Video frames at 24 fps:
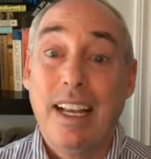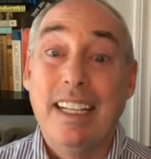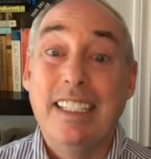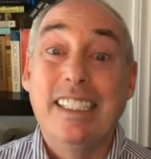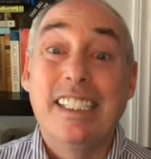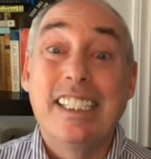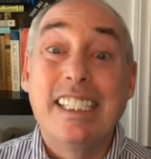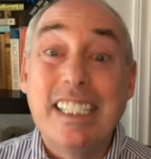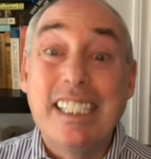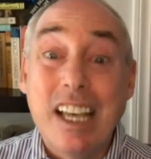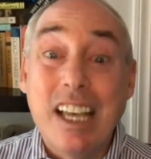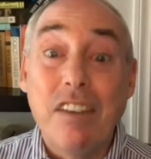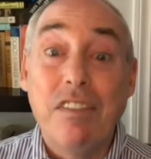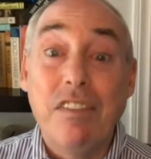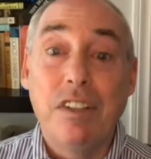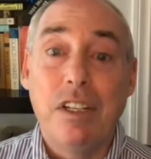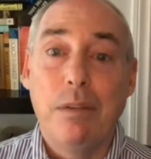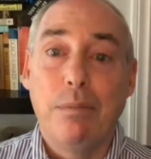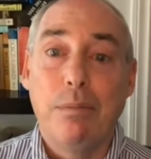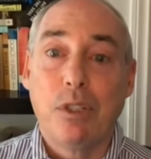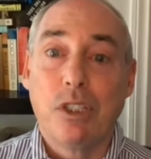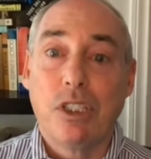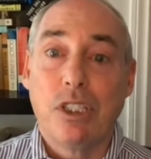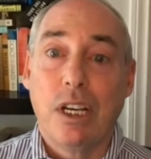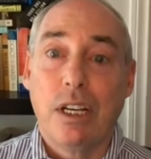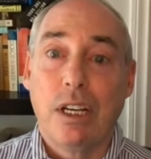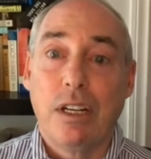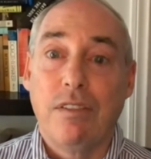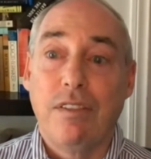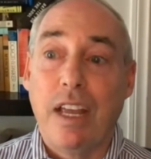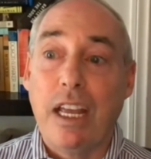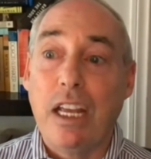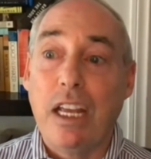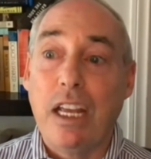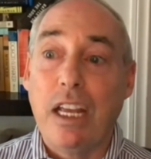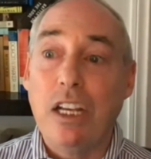and 70%
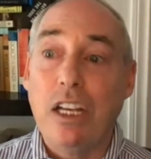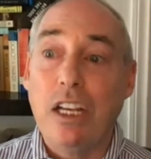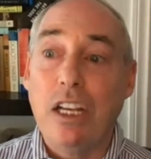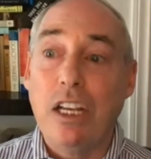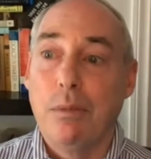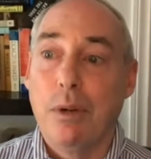of Asian